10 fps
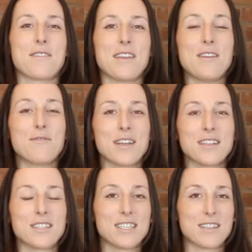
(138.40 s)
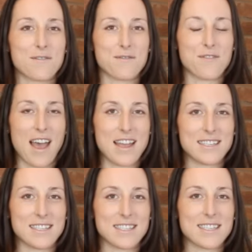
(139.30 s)
even to
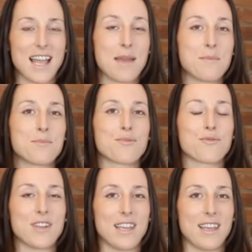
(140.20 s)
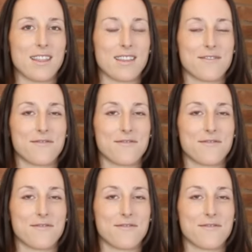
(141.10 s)
defend and breathe.